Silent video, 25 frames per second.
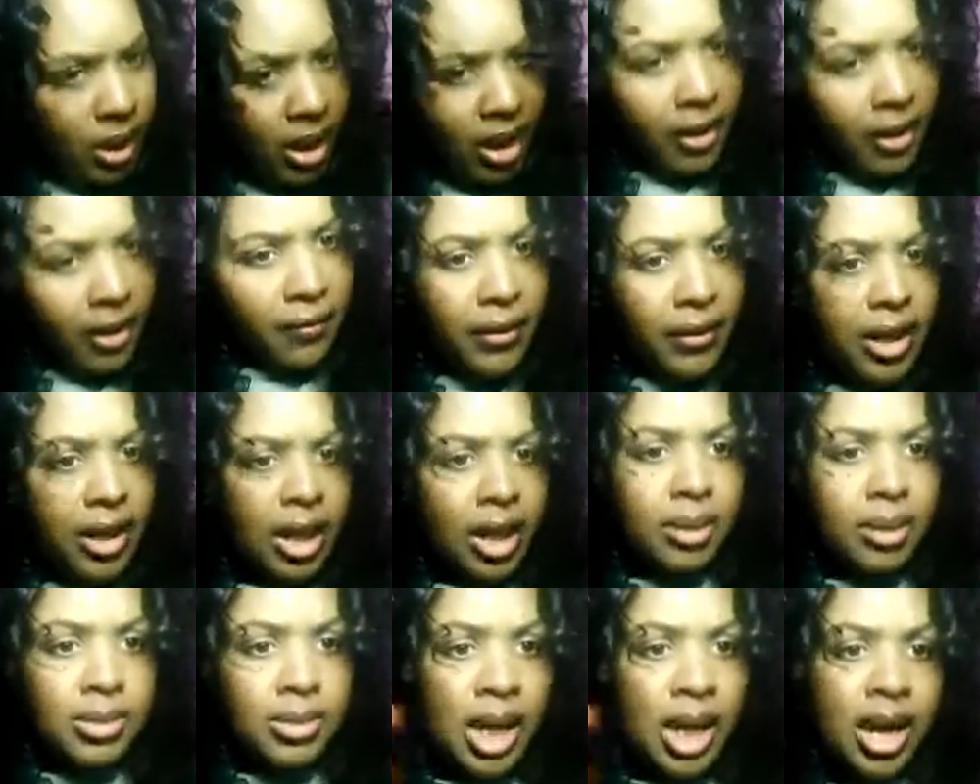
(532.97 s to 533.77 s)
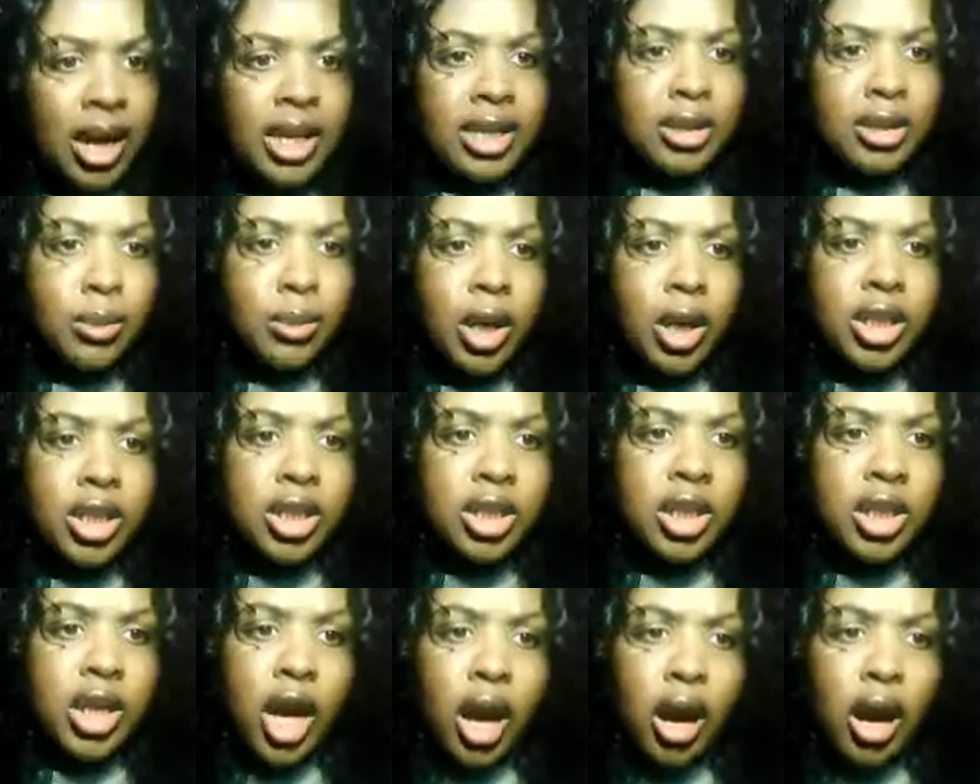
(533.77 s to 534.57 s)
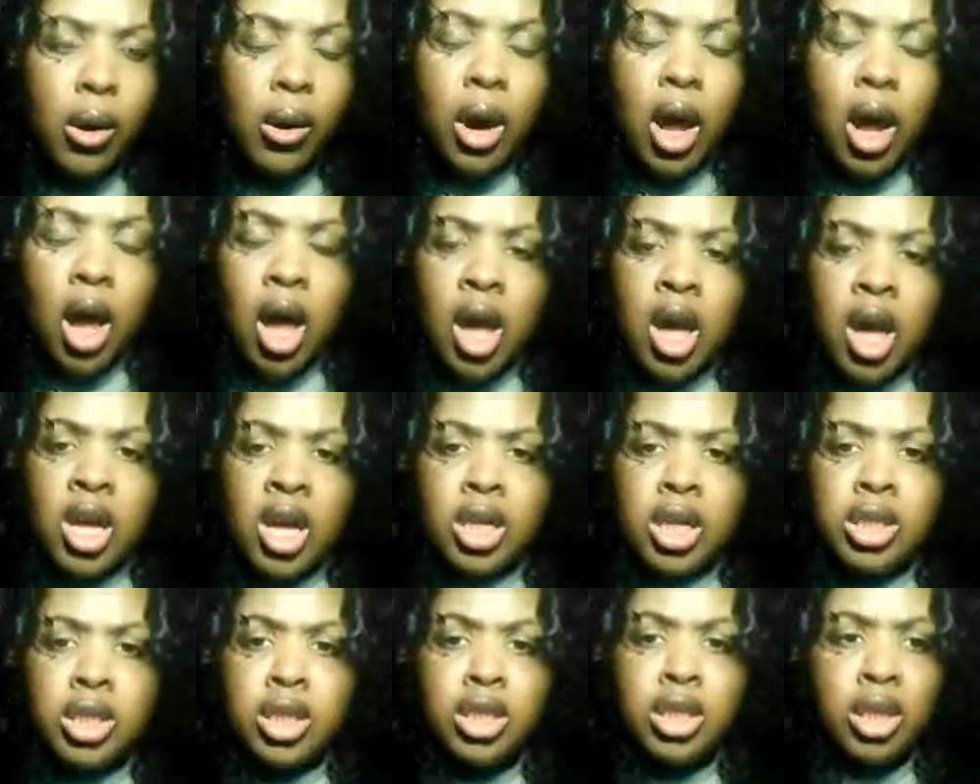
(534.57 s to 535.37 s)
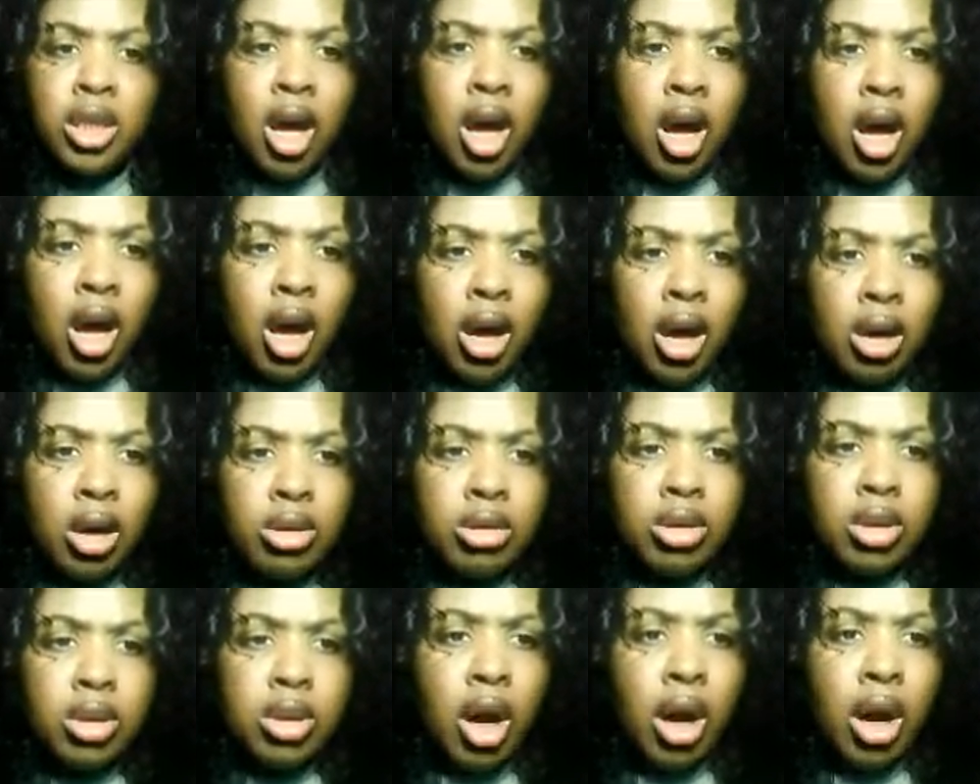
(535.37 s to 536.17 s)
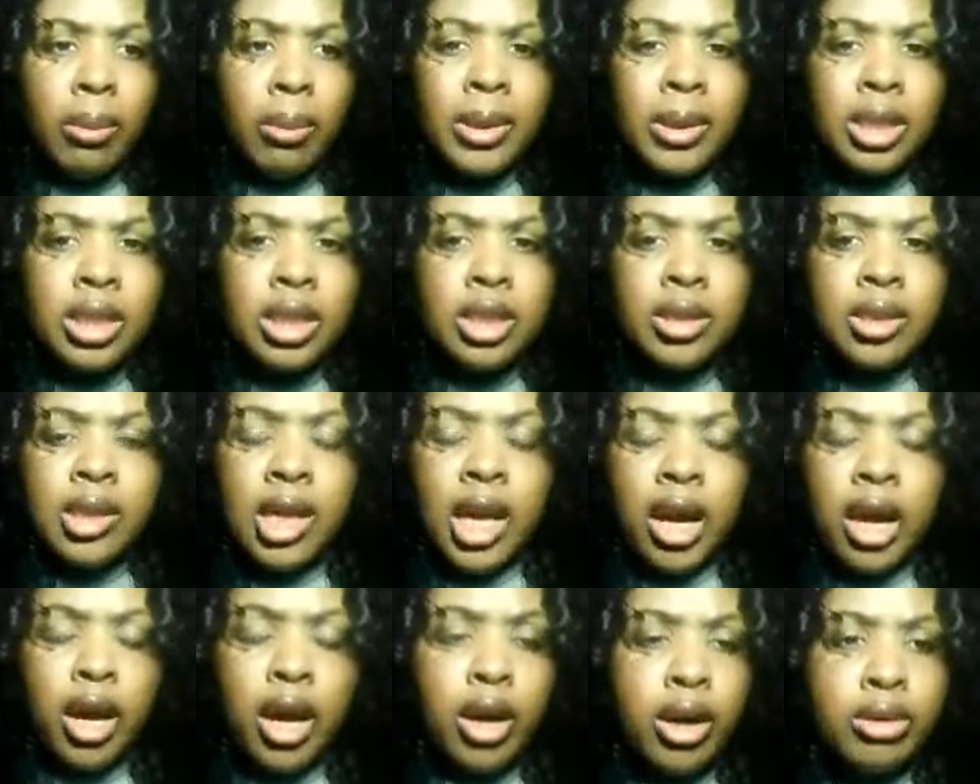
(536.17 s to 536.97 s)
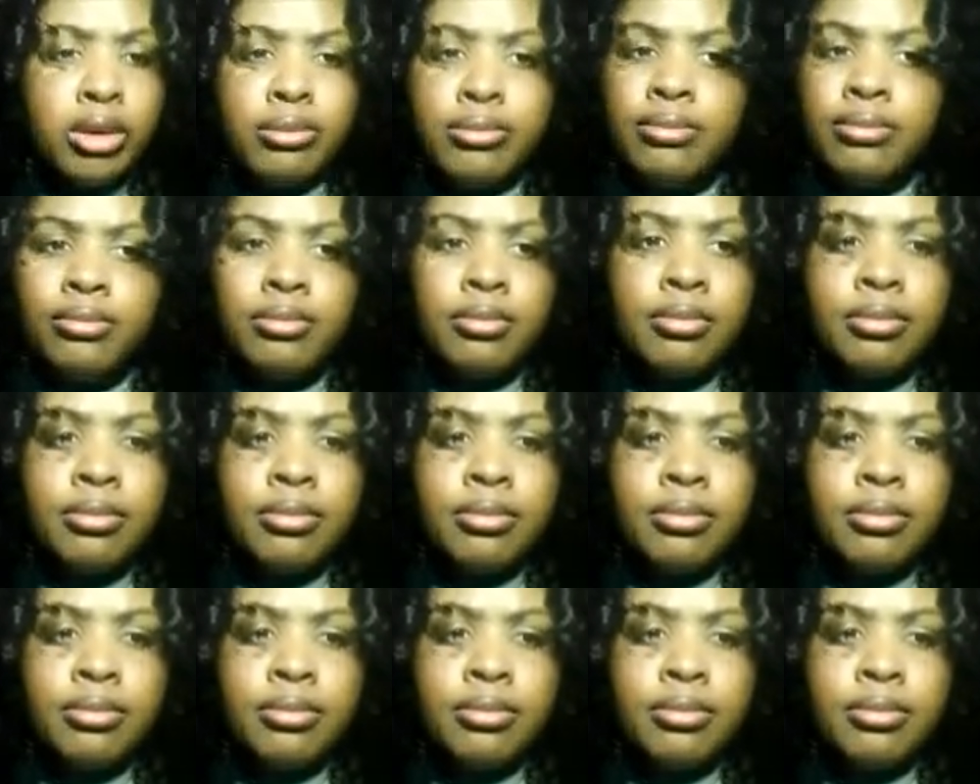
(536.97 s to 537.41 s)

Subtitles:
if it comes out as a wash and go. So don't be just like, oh,